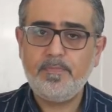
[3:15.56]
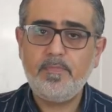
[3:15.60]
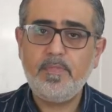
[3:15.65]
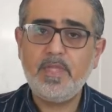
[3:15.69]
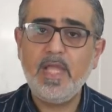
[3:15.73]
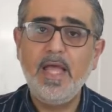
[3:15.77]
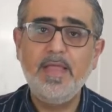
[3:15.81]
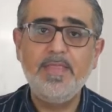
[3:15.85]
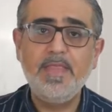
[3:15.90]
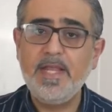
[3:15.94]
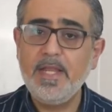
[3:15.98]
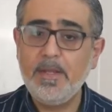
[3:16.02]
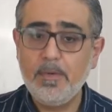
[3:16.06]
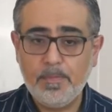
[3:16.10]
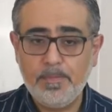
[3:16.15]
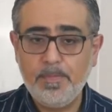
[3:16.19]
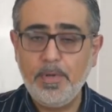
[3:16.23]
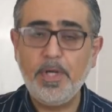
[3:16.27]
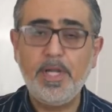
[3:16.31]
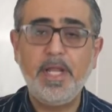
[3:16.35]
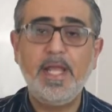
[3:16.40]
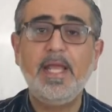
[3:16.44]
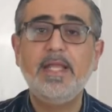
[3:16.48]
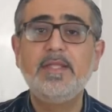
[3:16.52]
And then he'll
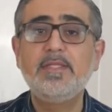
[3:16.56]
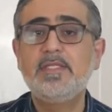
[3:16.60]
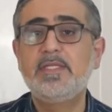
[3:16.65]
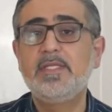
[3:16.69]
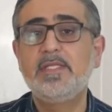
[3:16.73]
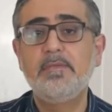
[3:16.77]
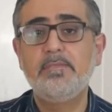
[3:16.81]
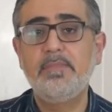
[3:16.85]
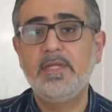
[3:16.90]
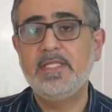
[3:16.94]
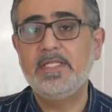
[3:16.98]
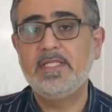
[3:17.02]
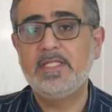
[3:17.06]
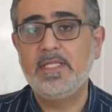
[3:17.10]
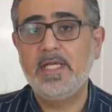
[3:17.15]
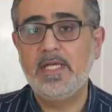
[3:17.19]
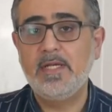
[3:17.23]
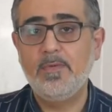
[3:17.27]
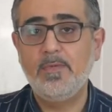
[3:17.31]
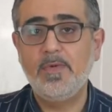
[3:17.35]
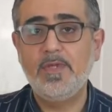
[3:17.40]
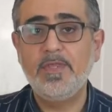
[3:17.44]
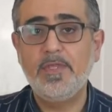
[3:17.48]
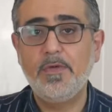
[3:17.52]
put it into the
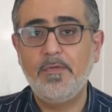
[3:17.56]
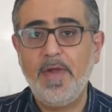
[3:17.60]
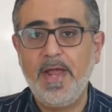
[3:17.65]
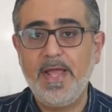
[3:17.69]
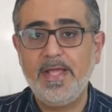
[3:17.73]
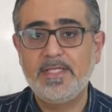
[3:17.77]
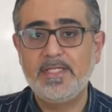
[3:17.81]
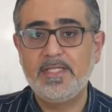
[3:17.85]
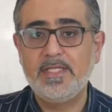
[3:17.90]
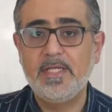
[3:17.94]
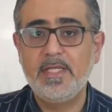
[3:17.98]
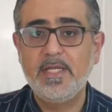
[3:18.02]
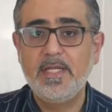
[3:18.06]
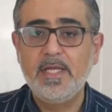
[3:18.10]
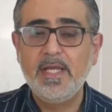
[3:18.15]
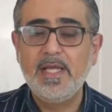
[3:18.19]
mincer with the rest,